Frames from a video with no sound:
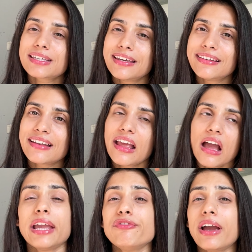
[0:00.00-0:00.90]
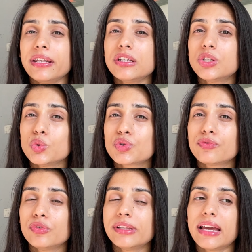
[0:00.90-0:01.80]
skin. I find it
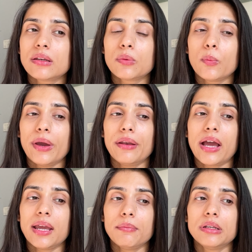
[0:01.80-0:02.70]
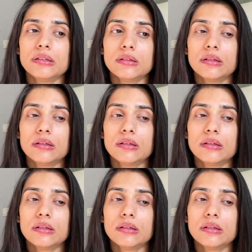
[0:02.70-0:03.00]
useful that when I'm in